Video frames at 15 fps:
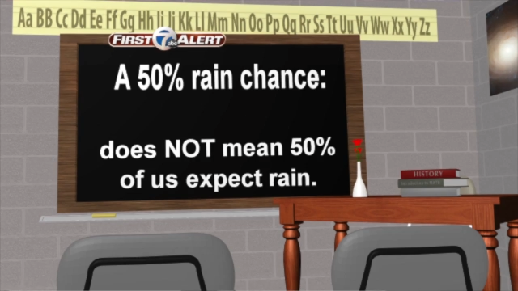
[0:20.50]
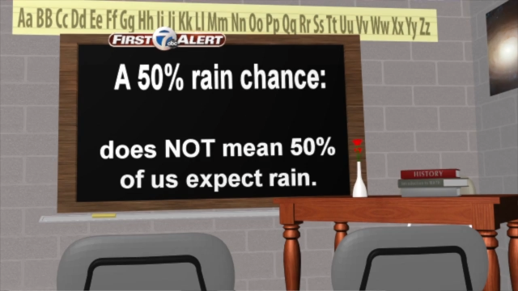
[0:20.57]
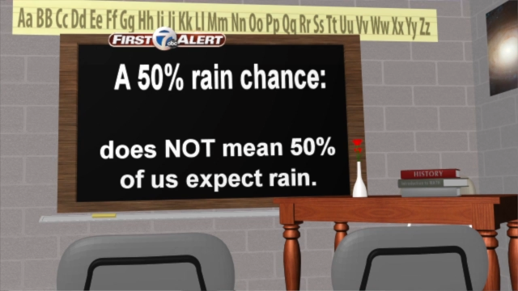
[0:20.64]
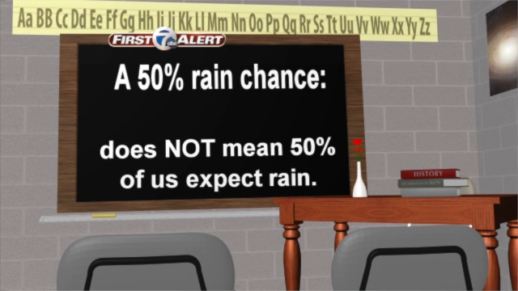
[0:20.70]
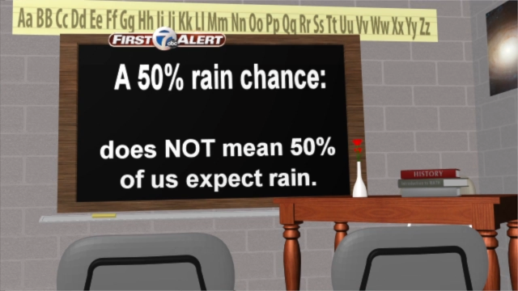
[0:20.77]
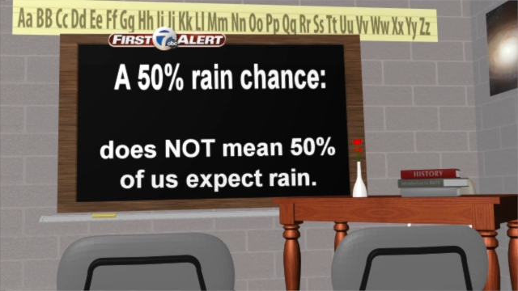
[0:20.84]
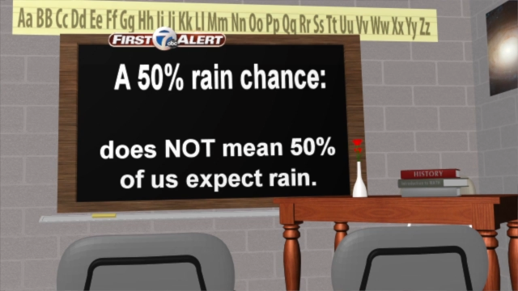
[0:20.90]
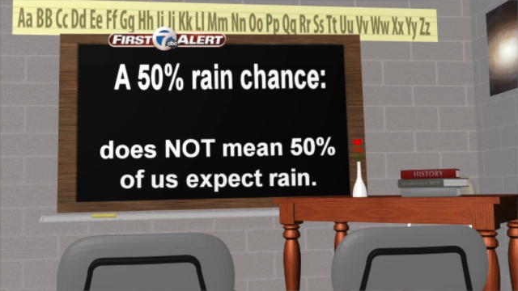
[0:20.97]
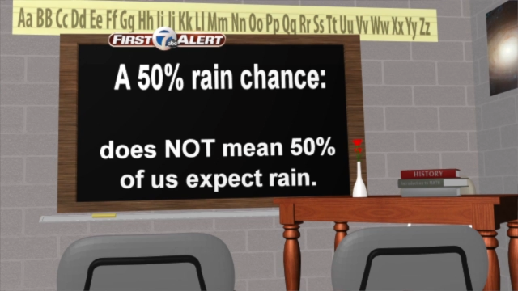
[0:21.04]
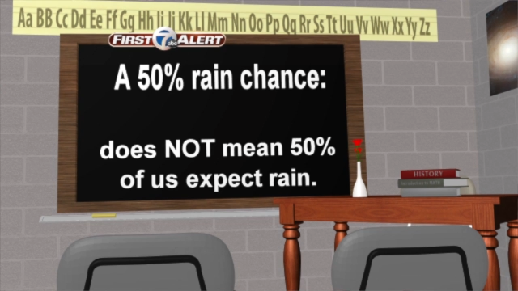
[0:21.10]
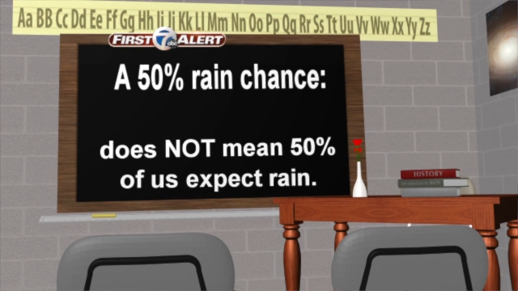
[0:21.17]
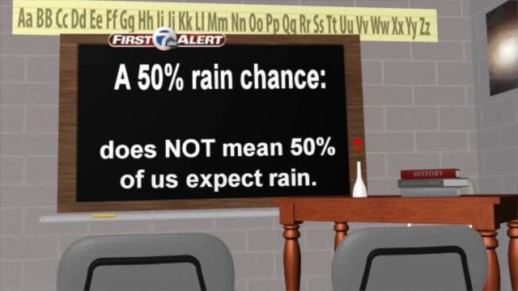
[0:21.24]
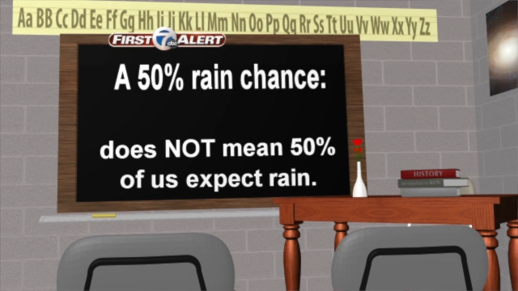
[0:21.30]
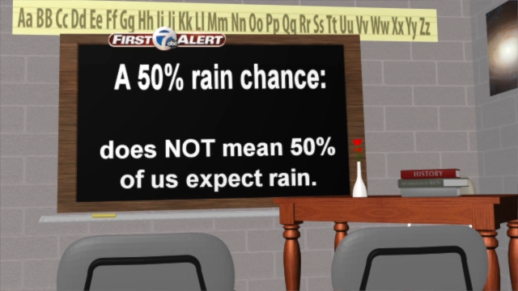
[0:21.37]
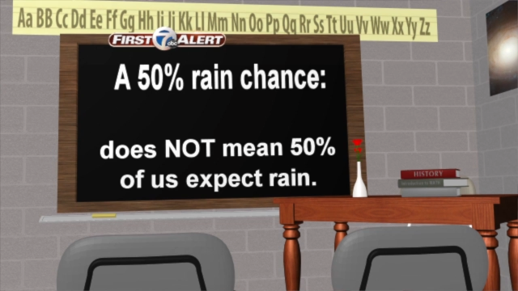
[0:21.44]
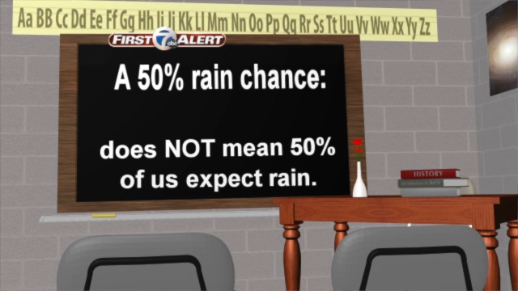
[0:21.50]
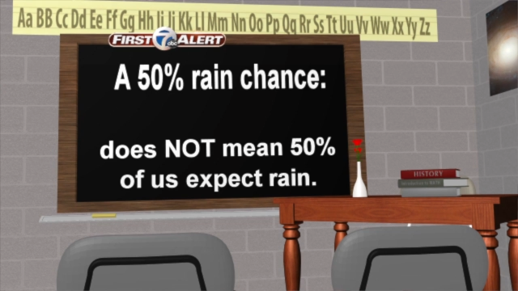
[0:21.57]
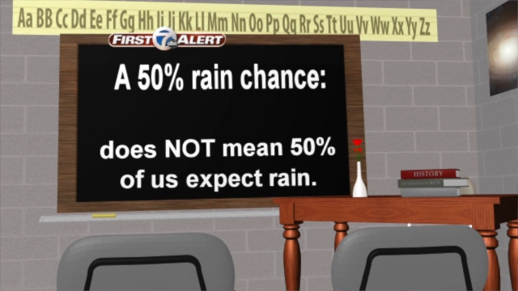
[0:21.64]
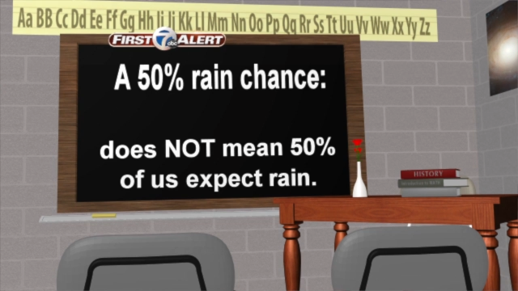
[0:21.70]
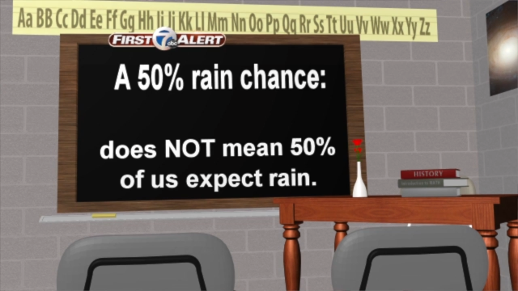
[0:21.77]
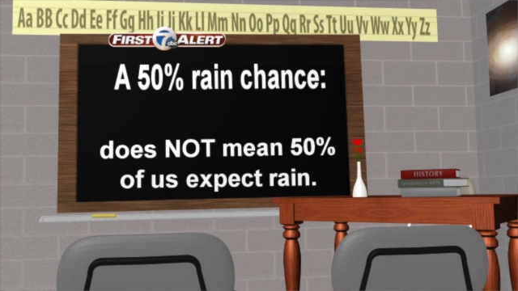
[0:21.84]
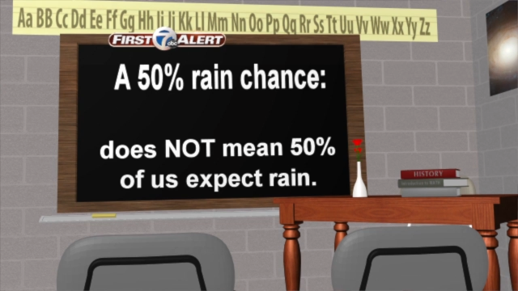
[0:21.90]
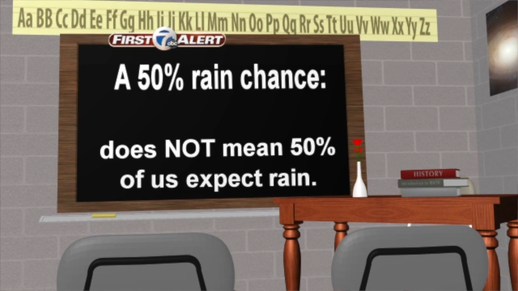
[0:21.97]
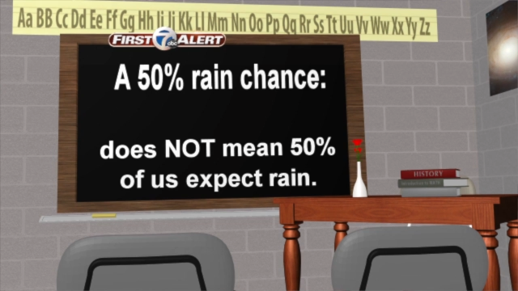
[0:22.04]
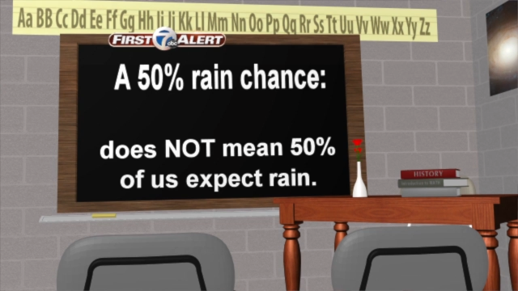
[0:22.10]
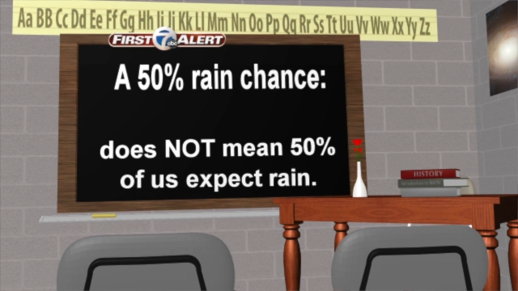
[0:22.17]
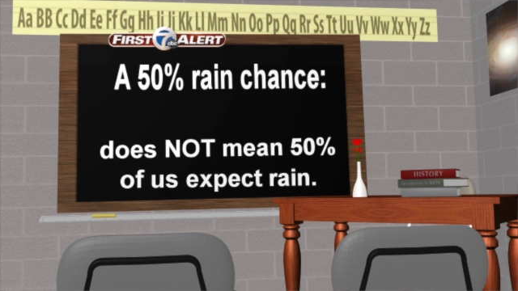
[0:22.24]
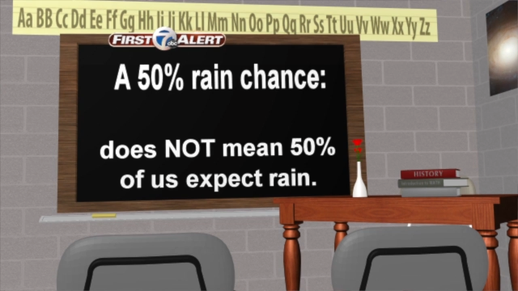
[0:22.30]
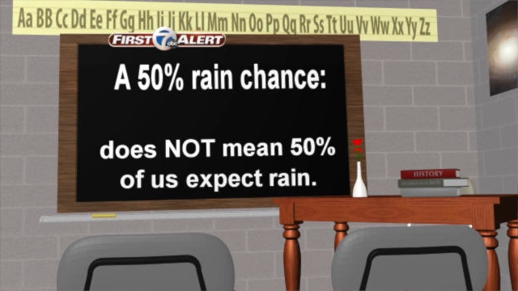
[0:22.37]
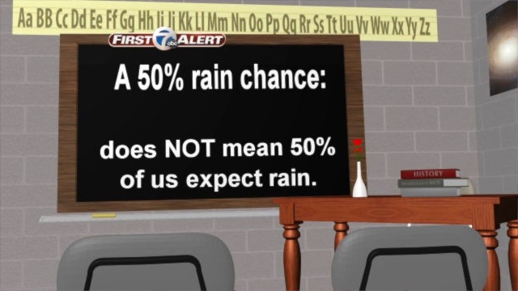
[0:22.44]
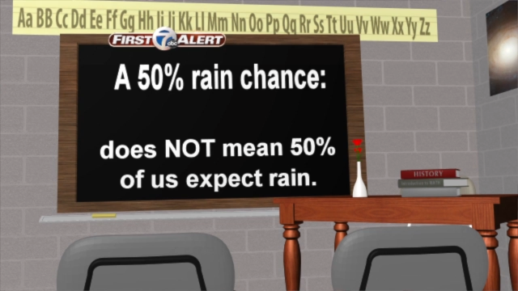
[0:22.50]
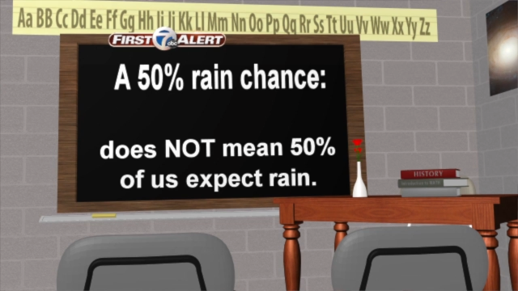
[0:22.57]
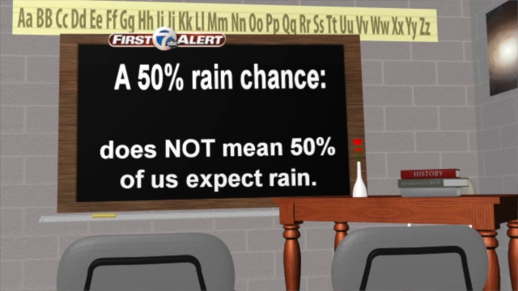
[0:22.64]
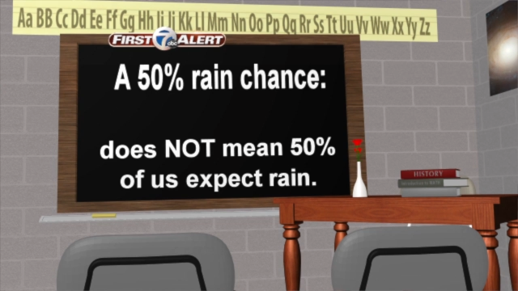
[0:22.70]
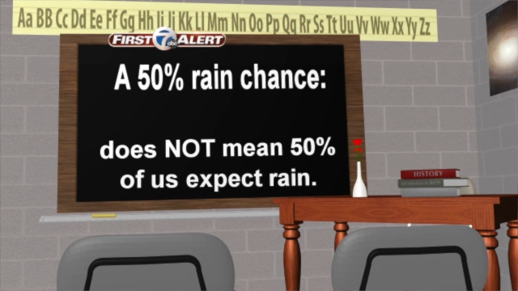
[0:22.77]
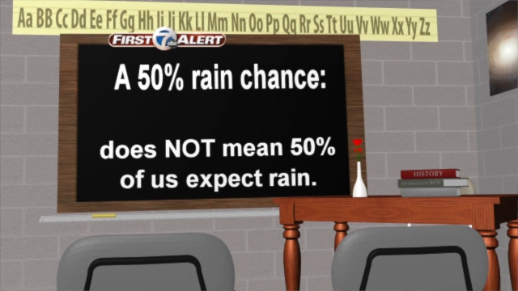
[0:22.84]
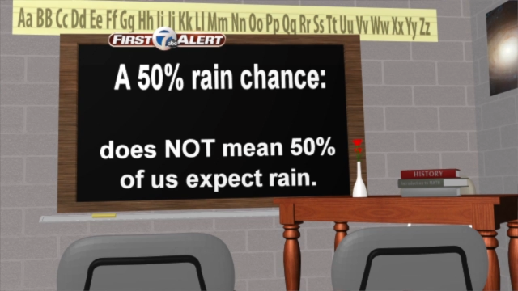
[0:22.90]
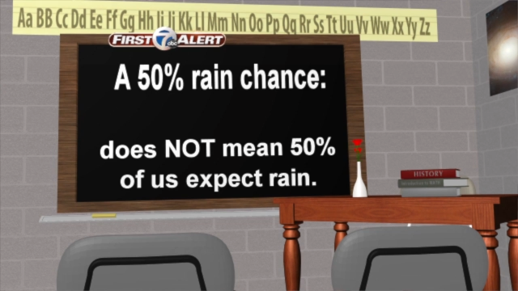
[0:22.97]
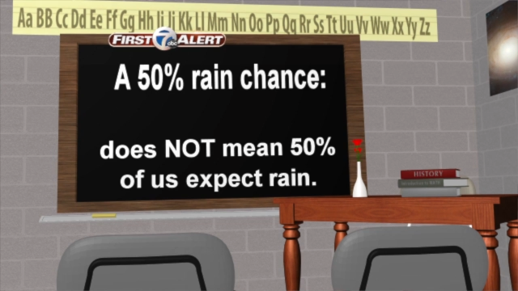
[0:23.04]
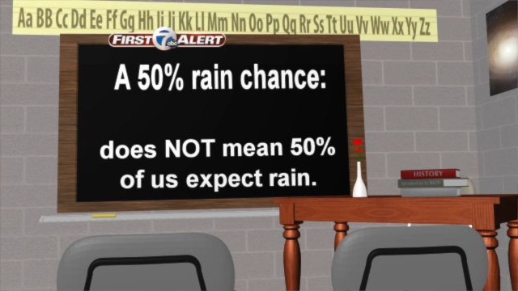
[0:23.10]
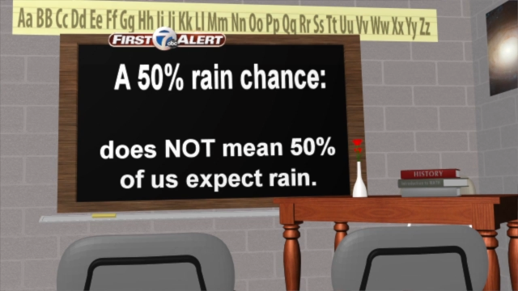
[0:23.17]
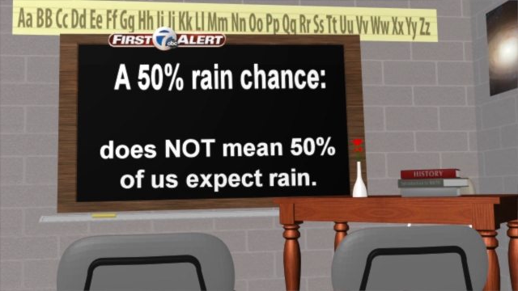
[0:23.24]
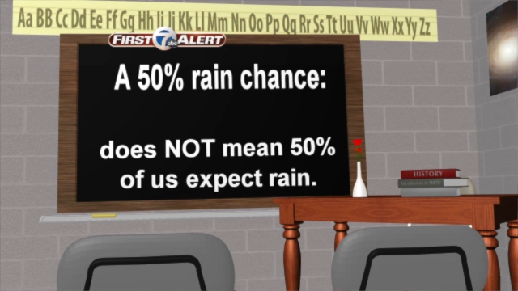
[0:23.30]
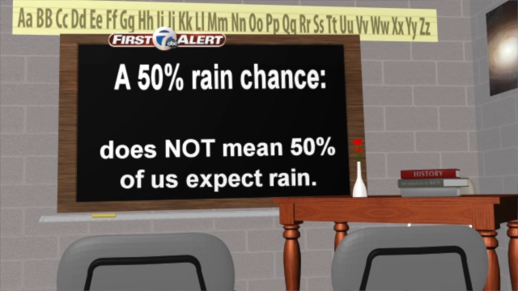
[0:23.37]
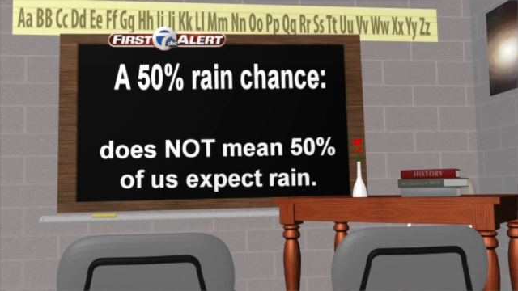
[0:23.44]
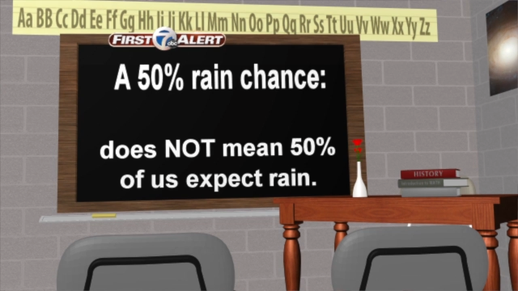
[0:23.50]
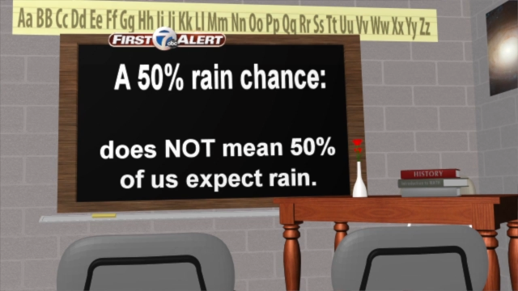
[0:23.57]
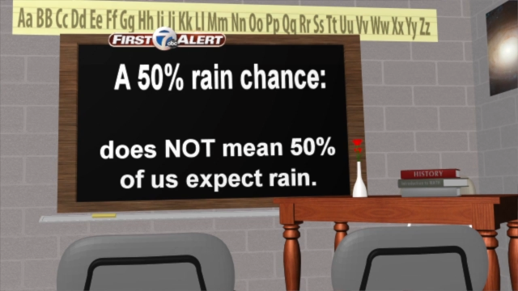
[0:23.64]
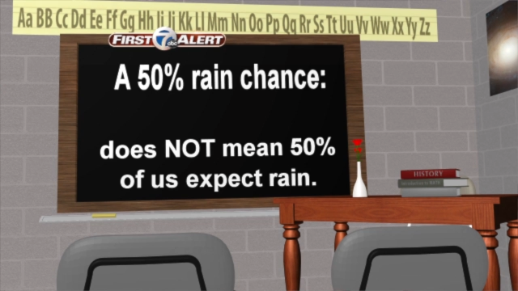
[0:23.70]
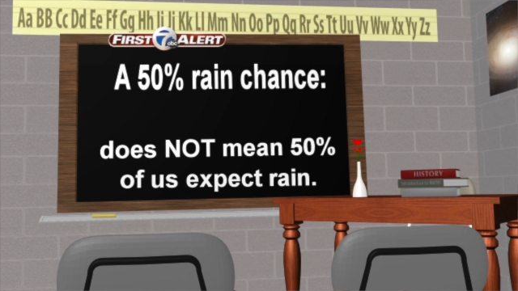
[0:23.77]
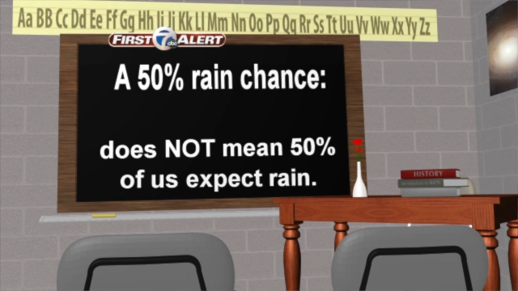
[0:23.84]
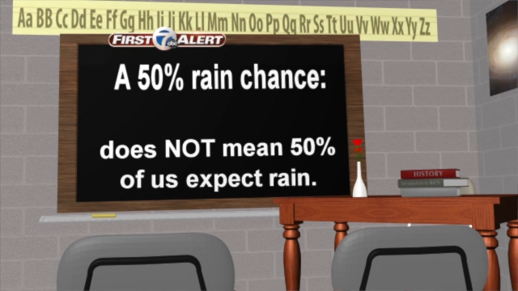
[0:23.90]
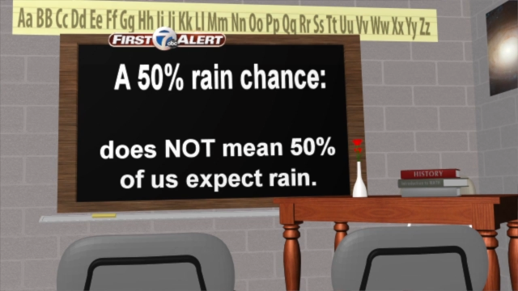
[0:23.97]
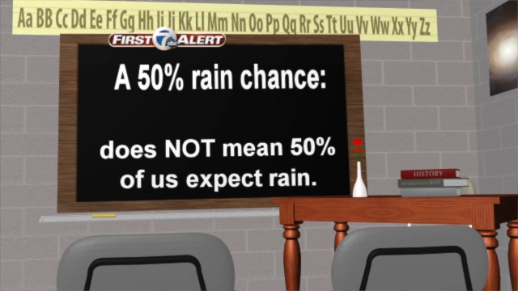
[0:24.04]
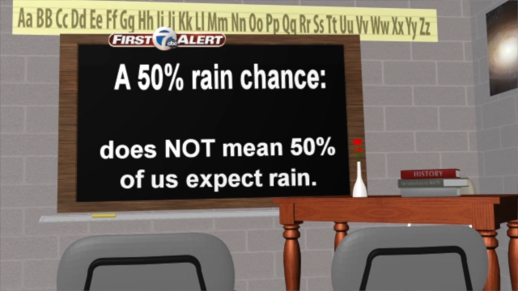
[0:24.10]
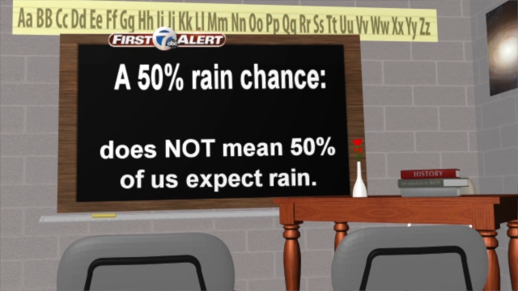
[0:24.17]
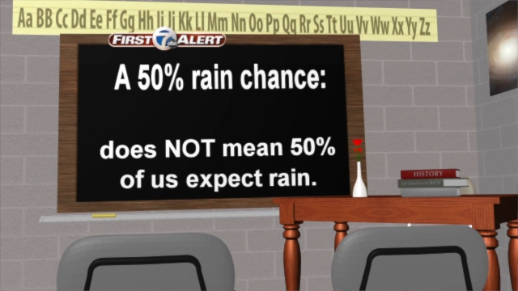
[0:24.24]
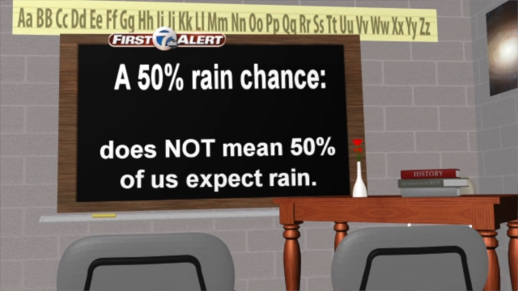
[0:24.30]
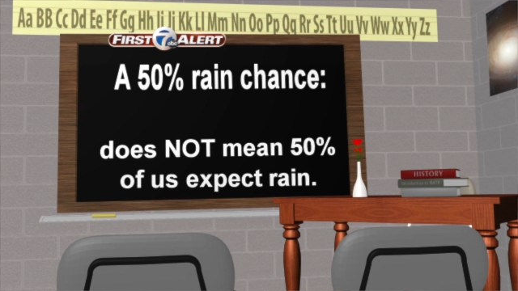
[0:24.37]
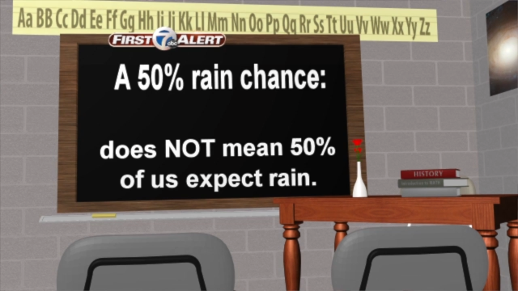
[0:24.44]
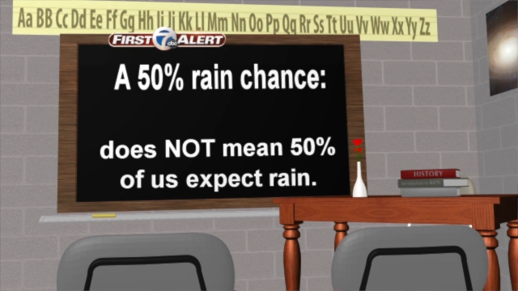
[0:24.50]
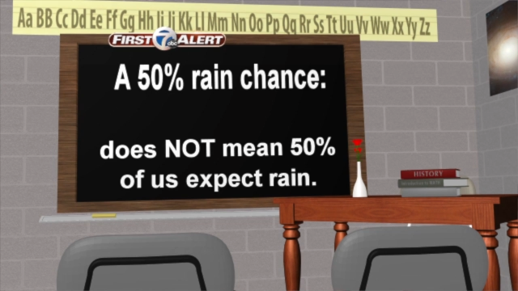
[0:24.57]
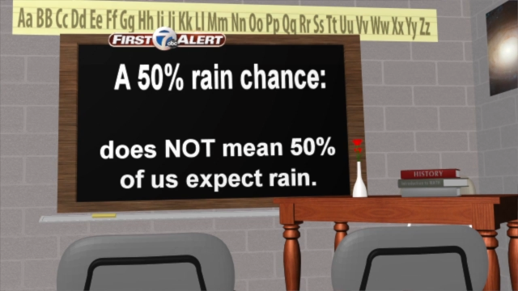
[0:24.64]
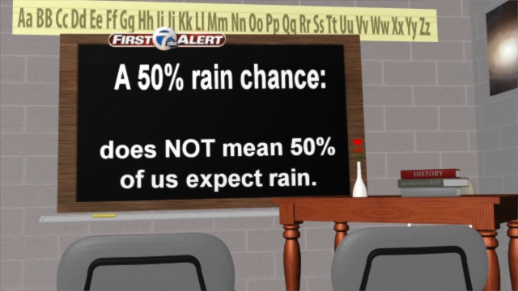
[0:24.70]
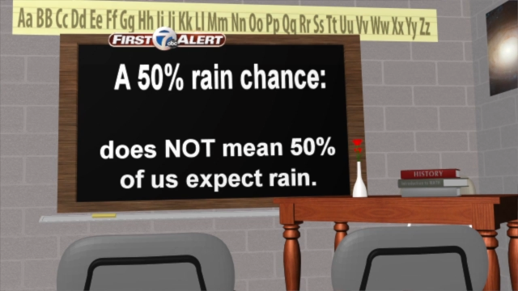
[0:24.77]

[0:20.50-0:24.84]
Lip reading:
No face is visible, so there are no lips to read.